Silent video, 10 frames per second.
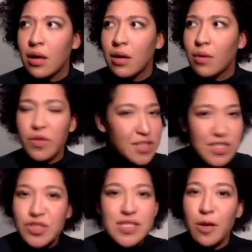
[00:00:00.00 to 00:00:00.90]
well,
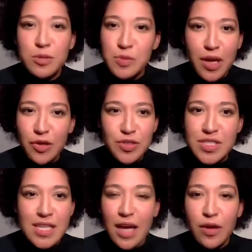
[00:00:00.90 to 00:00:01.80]
this just helps me
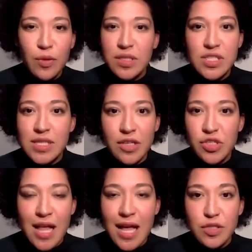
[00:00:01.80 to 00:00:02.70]
understand what
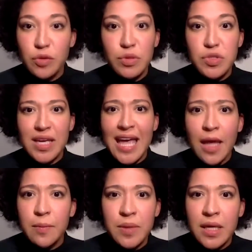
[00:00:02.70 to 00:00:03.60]
stage classical music
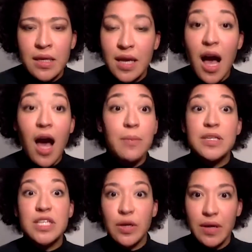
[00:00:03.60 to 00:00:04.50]
can be and the
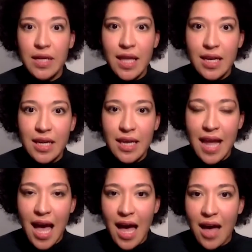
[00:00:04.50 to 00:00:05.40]
commentary that it can
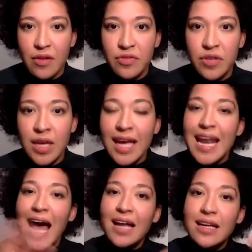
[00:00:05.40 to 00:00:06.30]
have. It
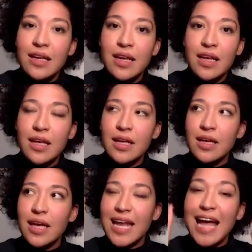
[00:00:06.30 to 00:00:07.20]
hadn't
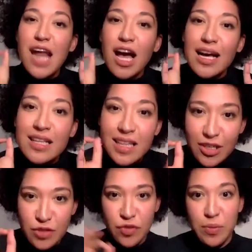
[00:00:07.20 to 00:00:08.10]
it had not
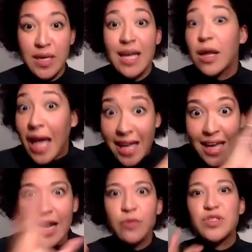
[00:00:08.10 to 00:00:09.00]
clicked for me. And
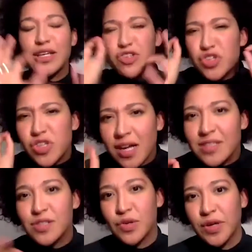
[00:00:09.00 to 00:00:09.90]
again, I was like
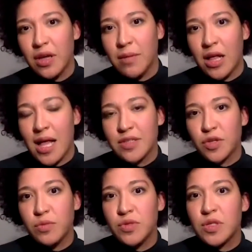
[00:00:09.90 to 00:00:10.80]
just learning about
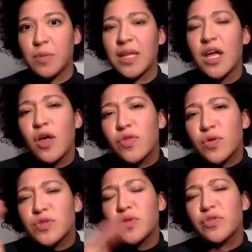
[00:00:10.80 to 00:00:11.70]
classical music, but those were the